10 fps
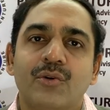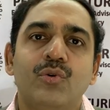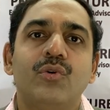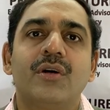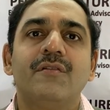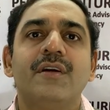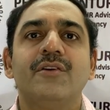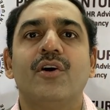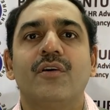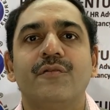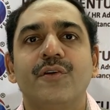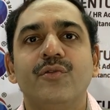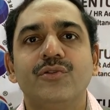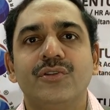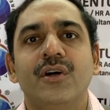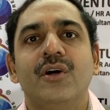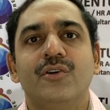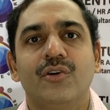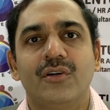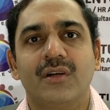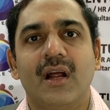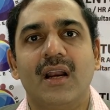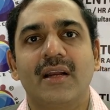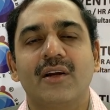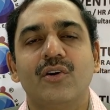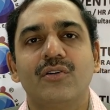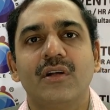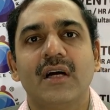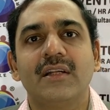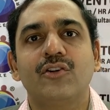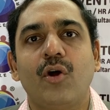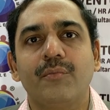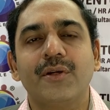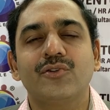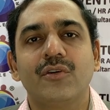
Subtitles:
Do give in your views, your the other topics